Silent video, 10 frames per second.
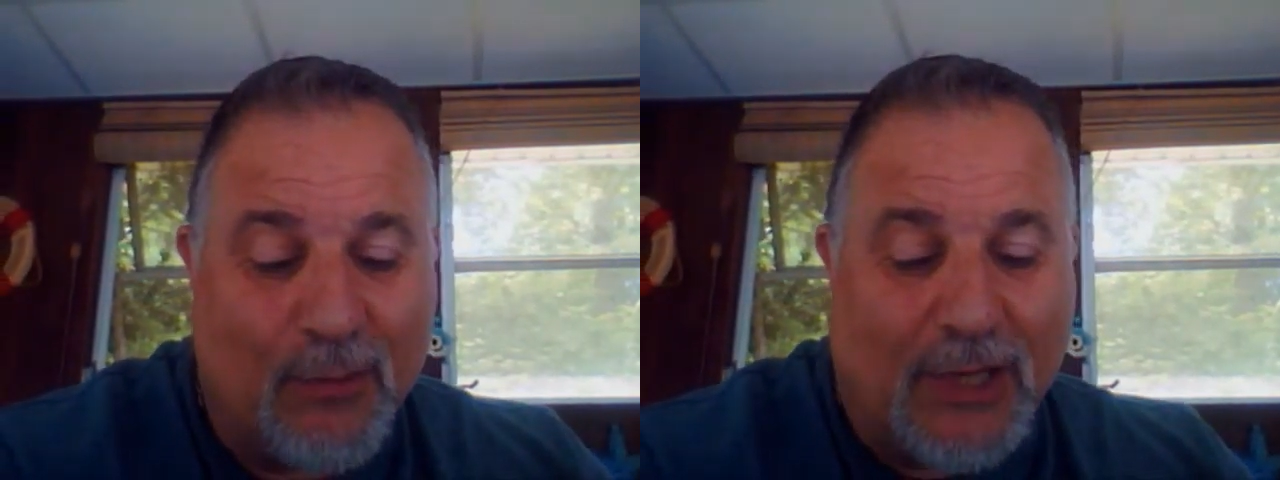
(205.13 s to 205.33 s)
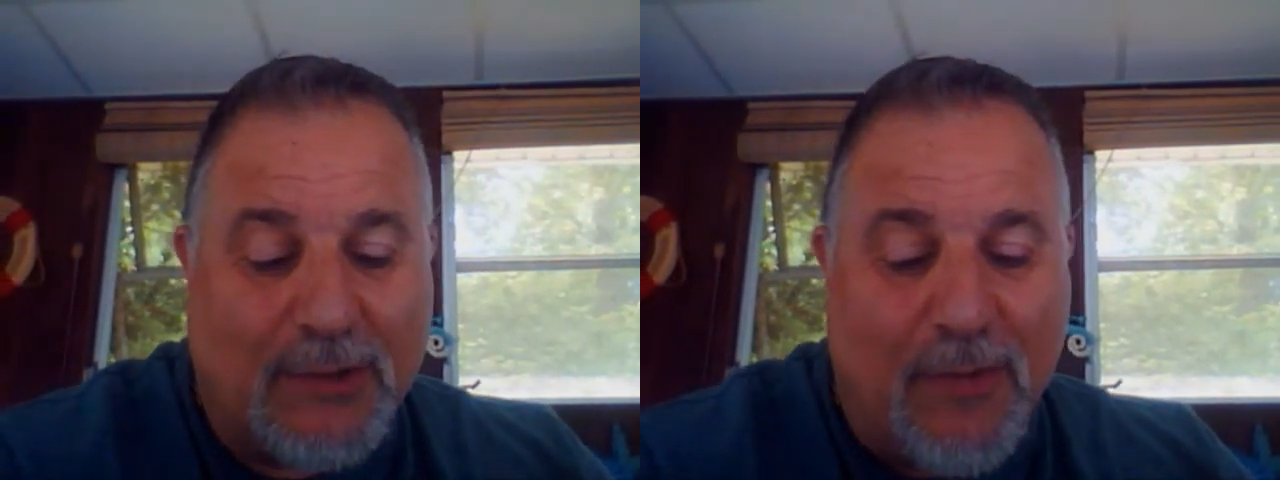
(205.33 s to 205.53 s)

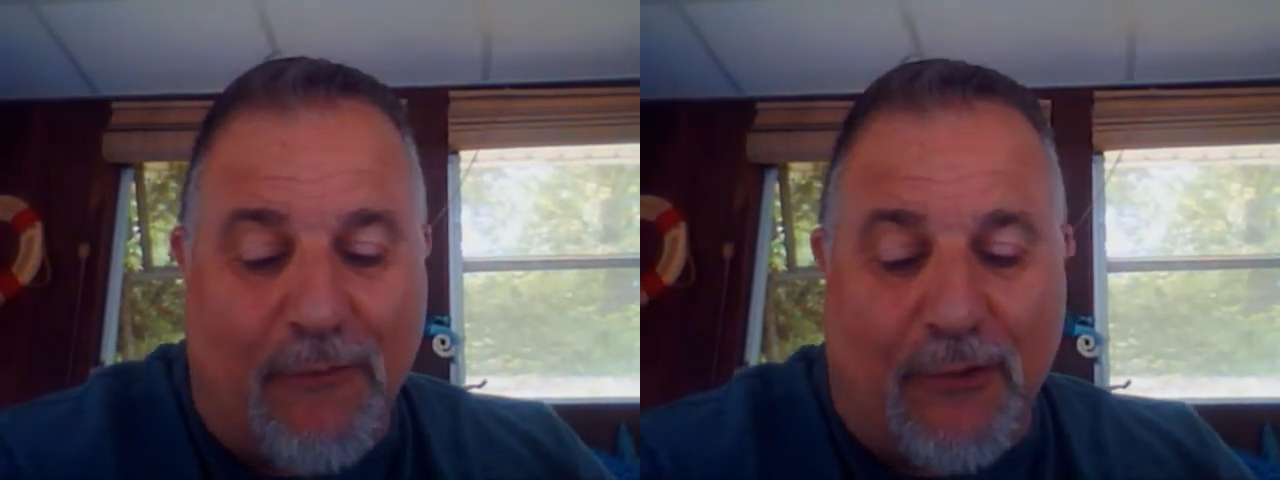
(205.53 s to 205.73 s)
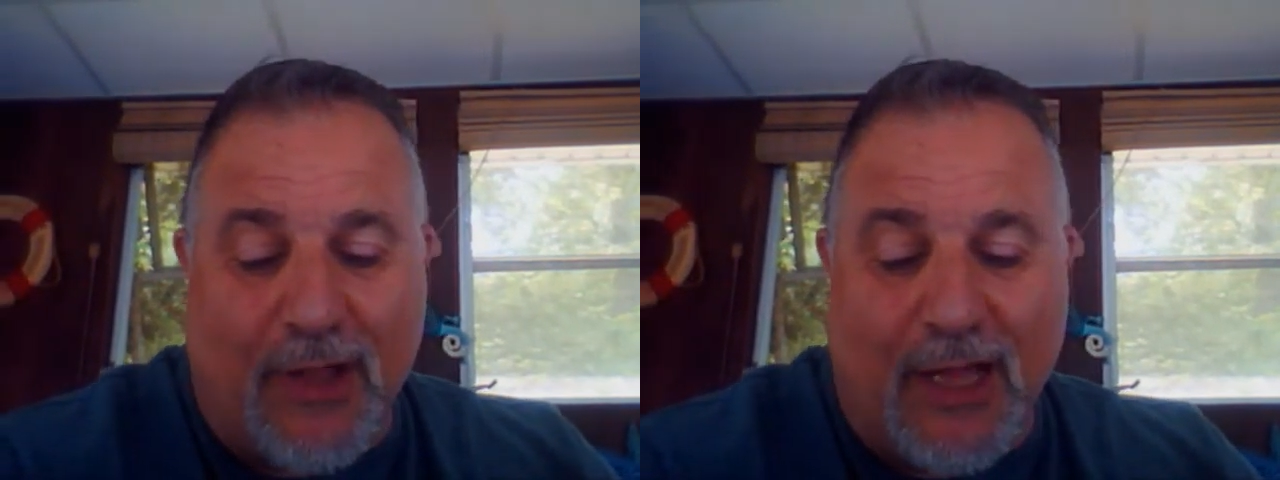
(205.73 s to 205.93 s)
West
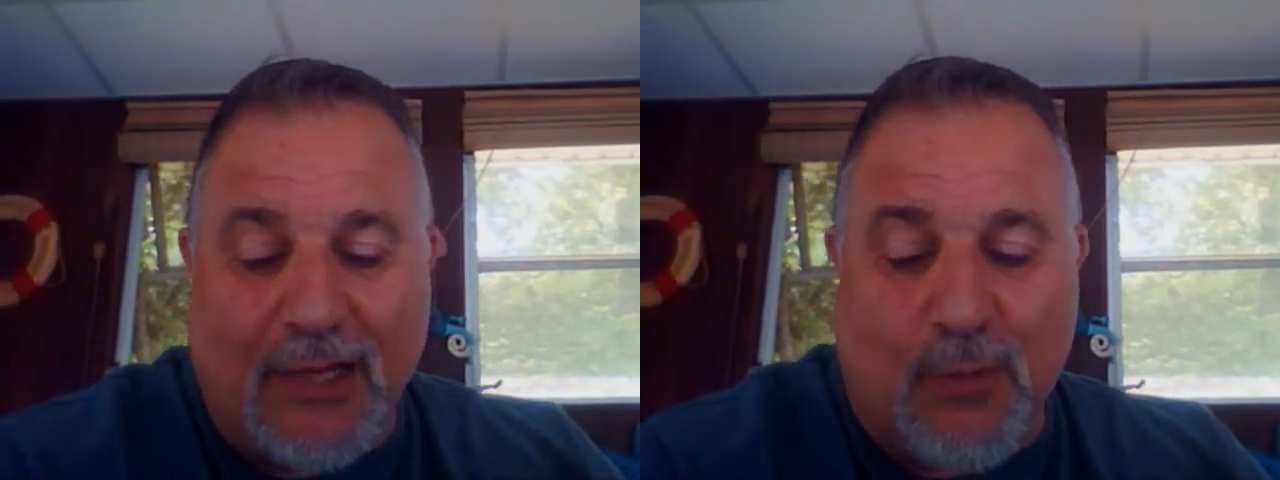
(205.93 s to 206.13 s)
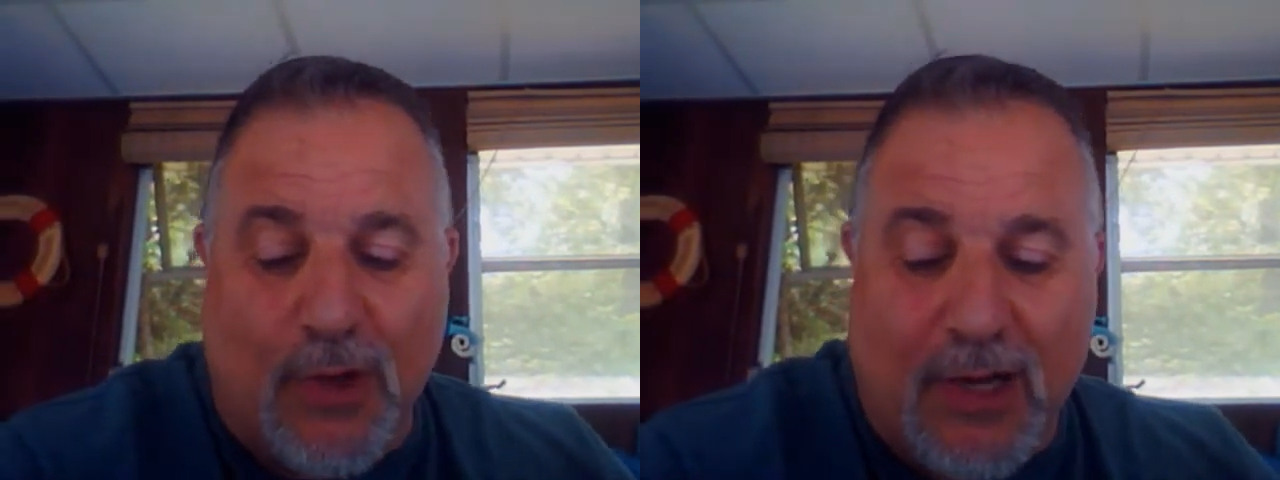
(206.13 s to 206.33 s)
Milford
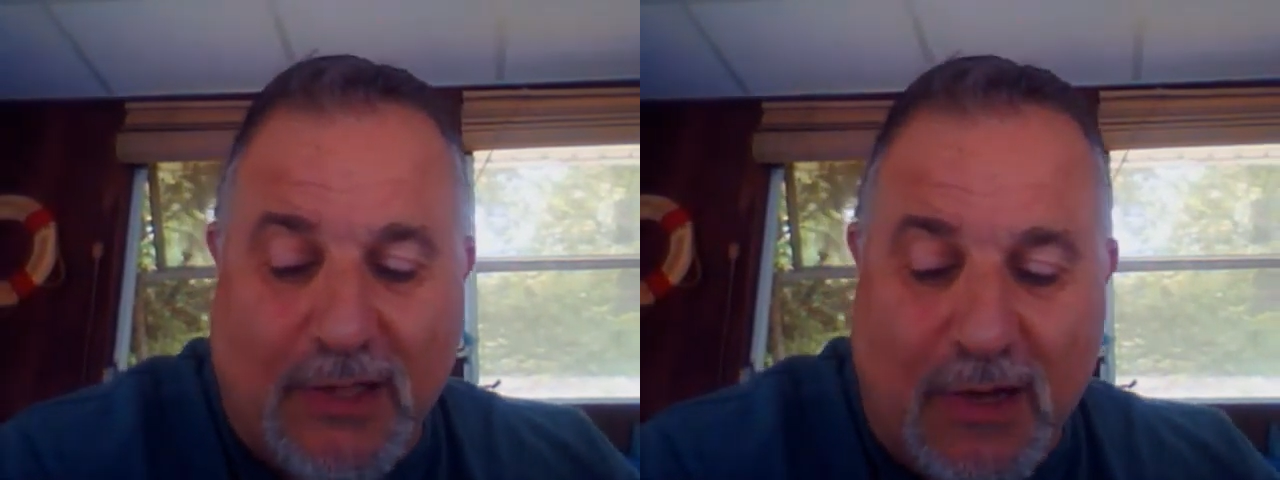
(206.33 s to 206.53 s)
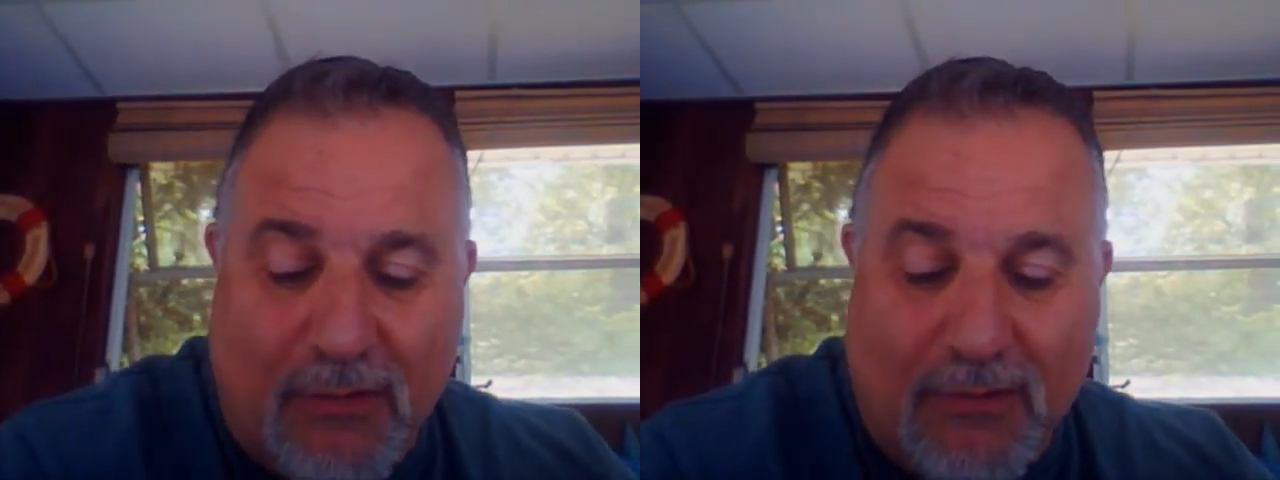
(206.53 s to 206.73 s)
is
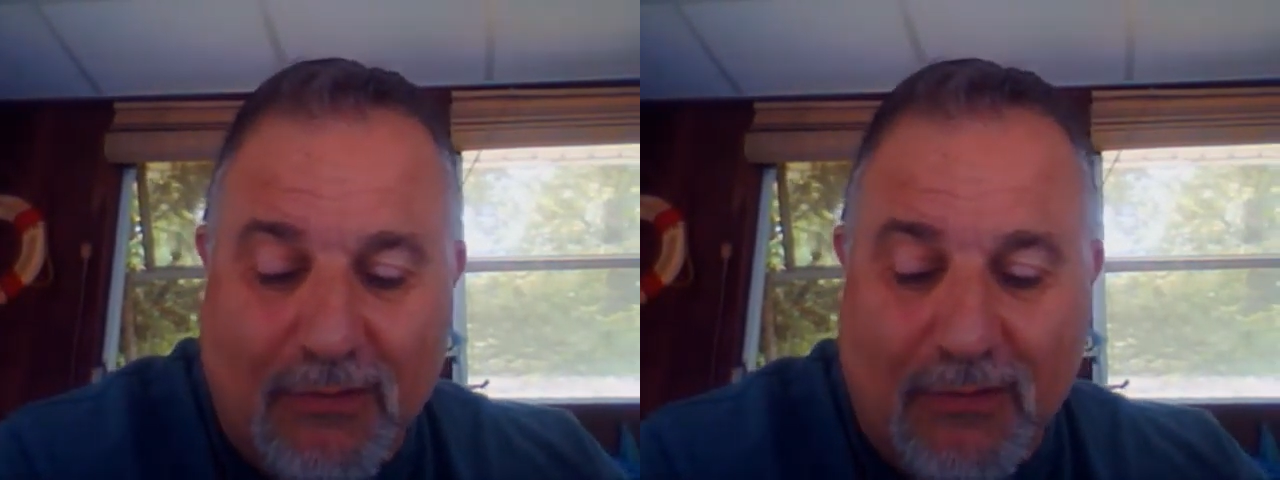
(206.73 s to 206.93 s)
1-2.